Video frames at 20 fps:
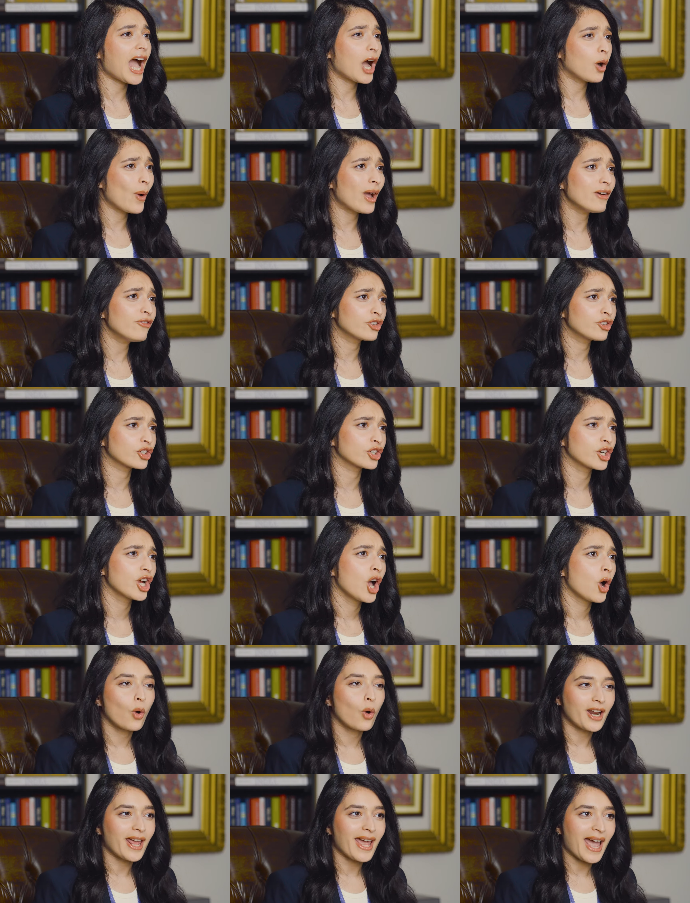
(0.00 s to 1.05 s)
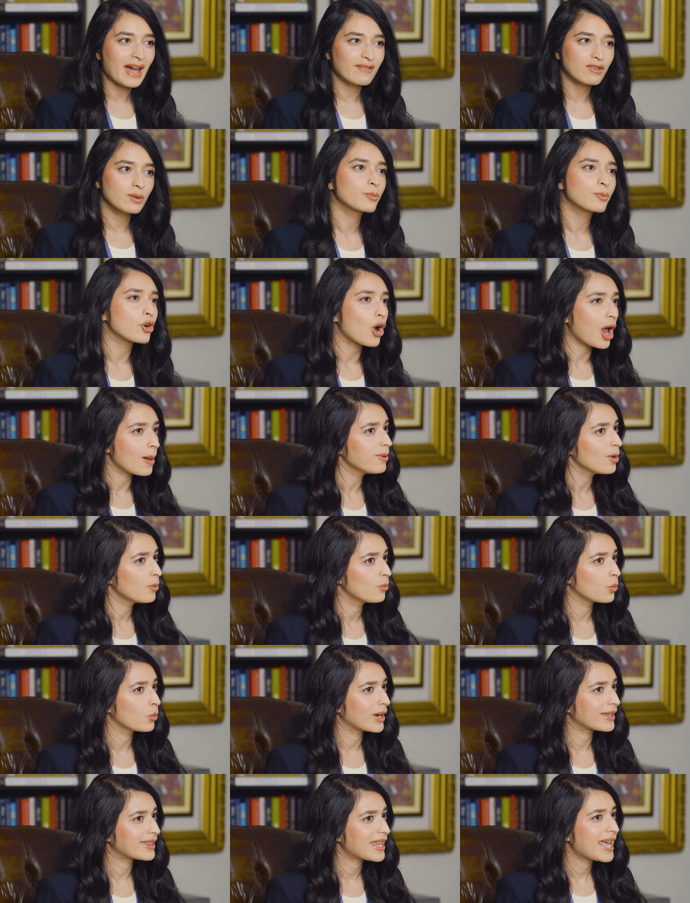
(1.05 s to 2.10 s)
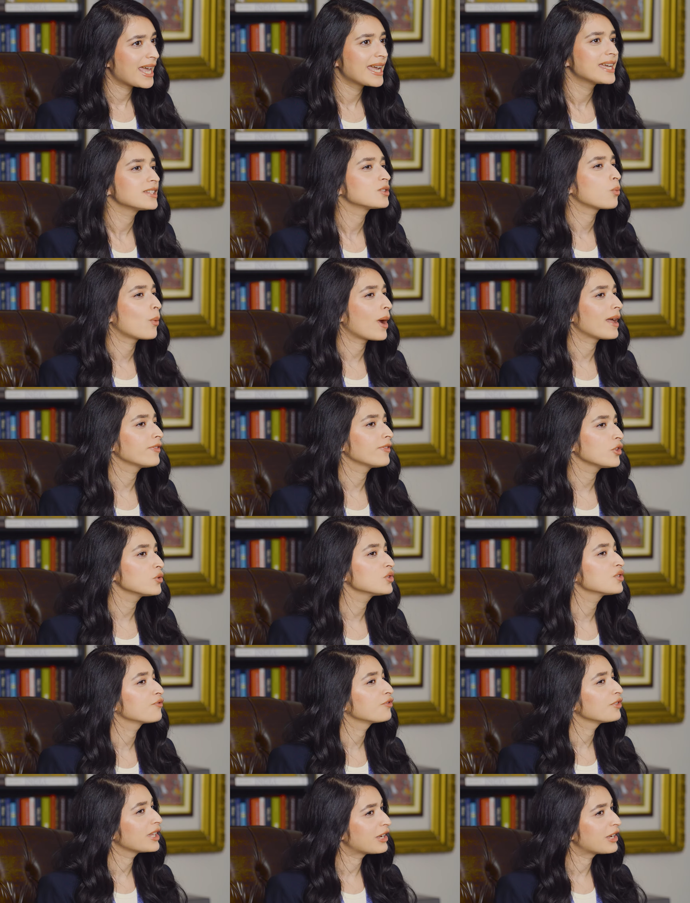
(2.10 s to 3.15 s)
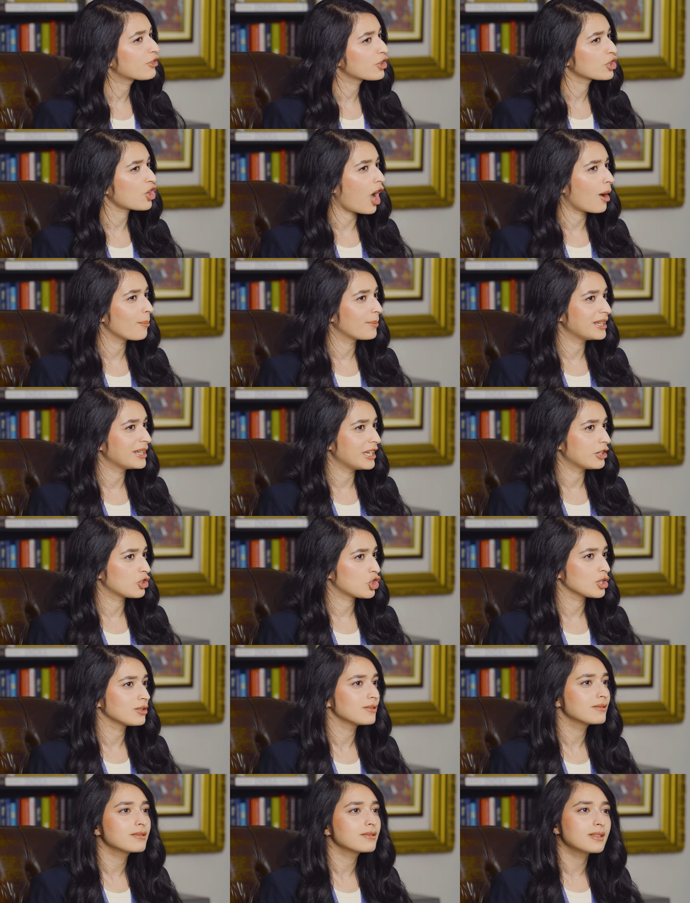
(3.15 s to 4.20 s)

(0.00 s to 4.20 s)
However, what I have a problem with is when those flavor combinations